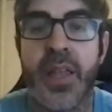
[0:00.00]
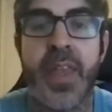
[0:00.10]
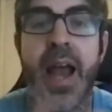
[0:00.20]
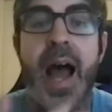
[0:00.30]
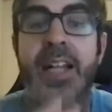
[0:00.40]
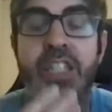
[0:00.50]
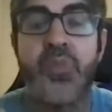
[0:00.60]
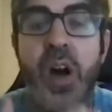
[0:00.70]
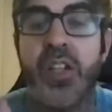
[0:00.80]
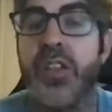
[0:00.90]
that I just
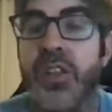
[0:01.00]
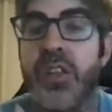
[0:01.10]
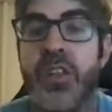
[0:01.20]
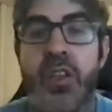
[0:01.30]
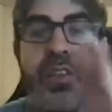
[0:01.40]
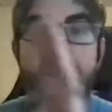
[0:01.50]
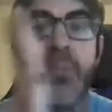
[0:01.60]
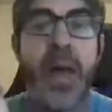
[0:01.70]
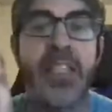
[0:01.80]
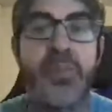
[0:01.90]
want the
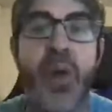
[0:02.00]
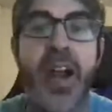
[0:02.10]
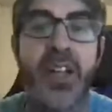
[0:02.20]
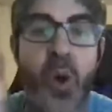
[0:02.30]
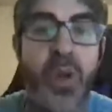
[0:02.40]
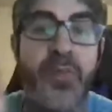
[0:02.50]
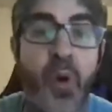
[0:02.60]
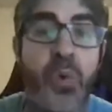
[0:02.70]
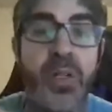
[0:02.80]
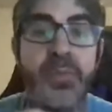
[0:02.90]
best product going
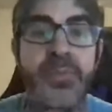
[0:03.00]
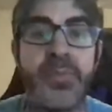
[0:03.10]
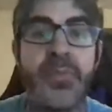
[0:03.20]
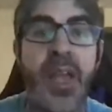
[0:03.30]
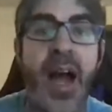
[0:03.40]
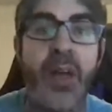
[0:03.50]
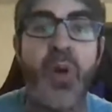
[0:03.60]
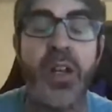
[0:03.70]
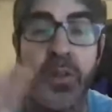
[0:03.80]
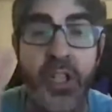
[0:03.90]
forward. I
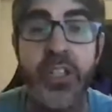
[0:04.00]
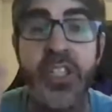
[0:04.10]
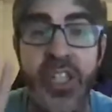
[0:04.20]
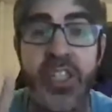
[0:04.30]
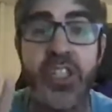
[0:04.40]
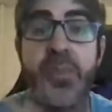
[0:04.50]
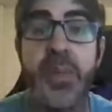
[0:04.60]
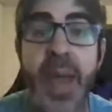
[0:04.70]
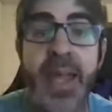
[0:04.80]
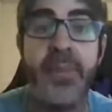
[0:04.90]
want good decisions to be
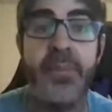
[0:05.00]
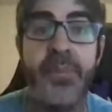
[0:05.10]
made.